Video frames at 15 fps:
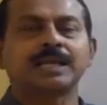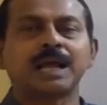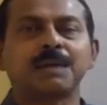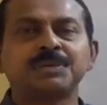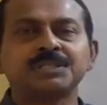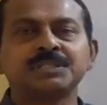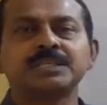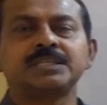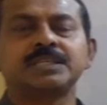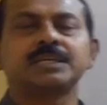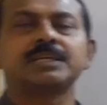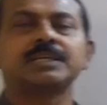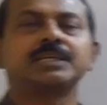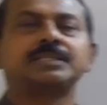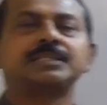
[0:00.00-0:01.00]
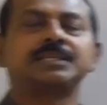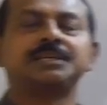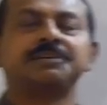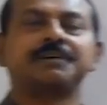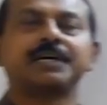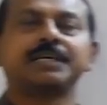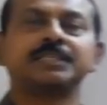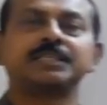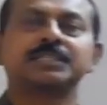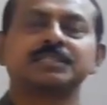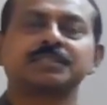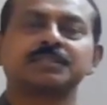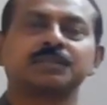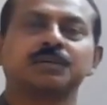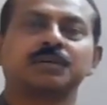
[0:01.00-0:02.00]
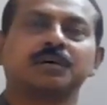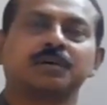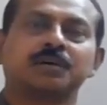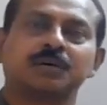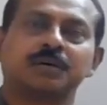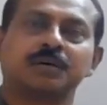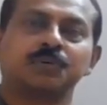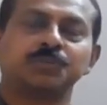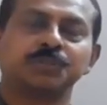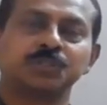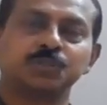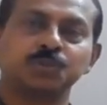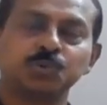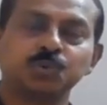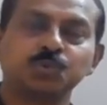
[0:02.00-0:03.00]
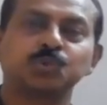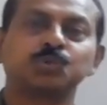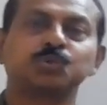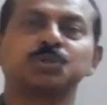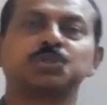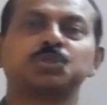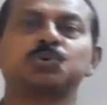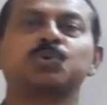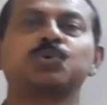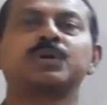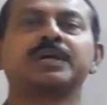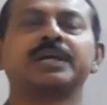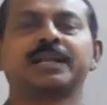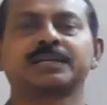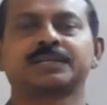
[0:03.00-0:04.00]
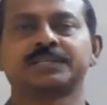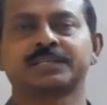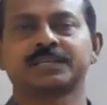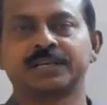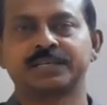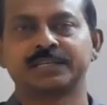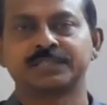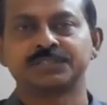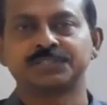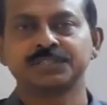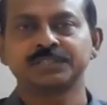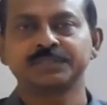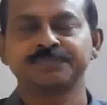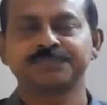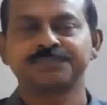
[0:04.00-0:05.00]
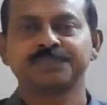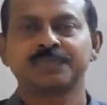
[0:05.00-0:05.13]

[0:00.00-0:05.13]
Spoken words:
Capacitor is a device which is used to store electrical energy,